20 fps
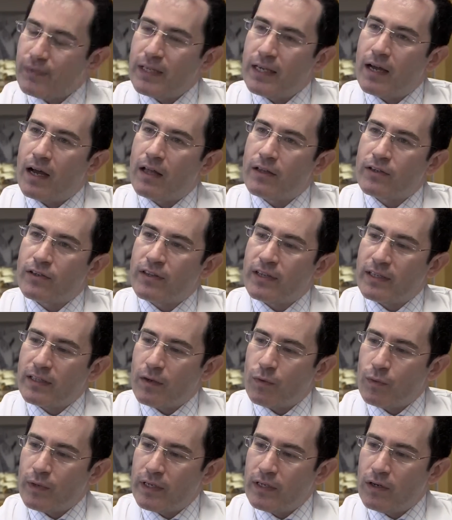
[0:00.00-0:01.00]
The other thing
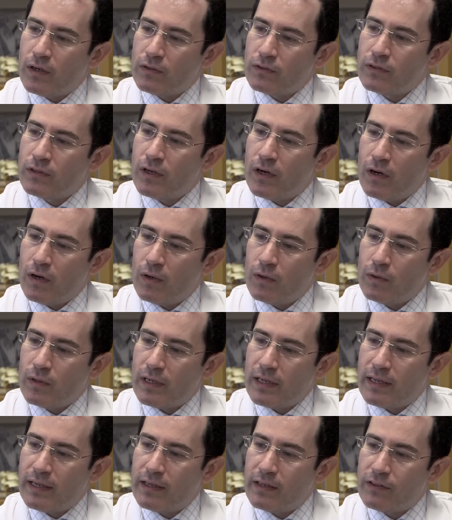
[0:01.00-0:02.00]
that we don't know
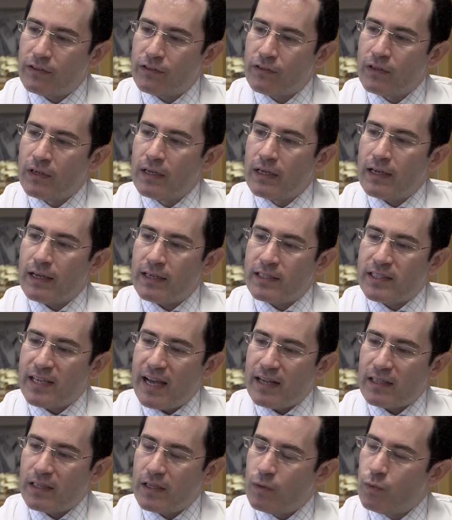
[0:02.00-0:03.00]
is
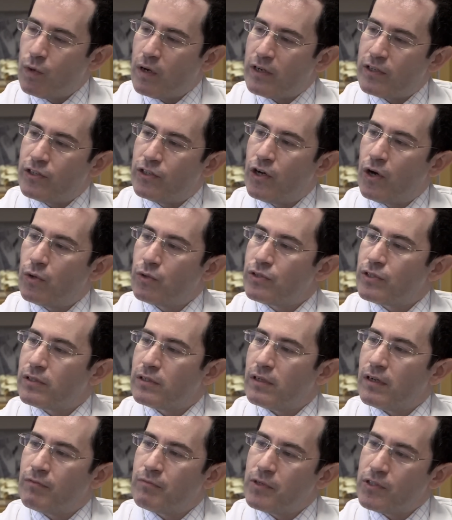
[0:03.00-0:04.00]
exactly what
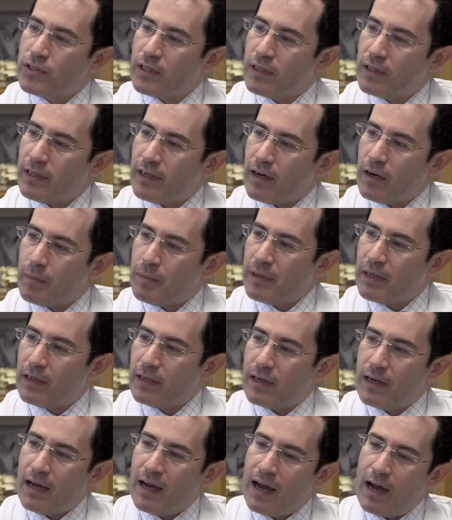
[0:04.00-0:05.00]
dose of music
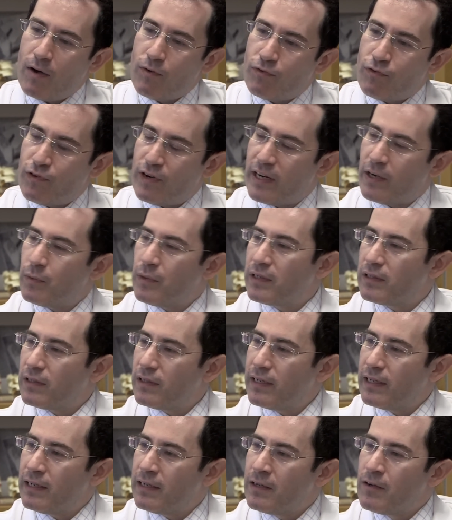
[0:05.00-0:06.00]
therapy, how
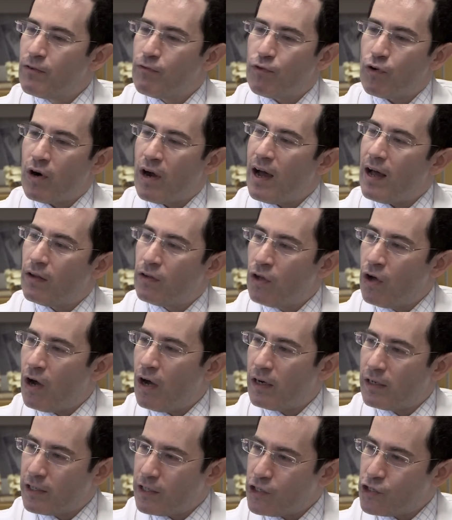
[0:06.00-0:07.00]
frequently, for how
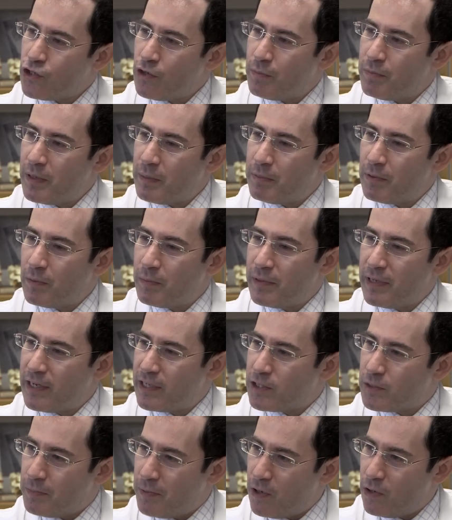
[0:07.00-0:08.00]
long should people be
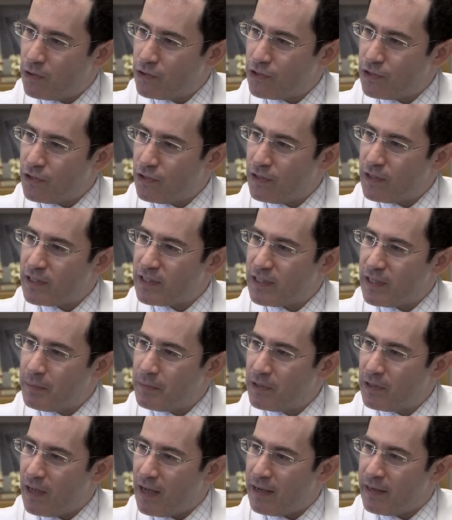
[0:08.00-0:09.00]
exposed to the
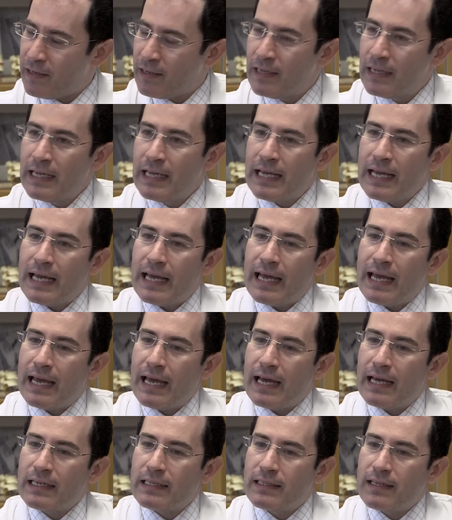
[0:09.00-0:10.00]
stimuli,
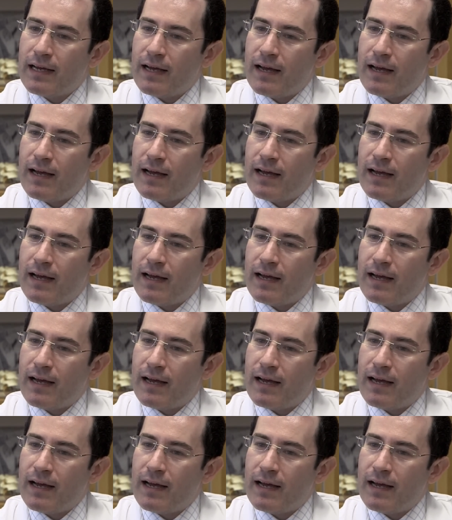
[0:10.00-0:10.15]
and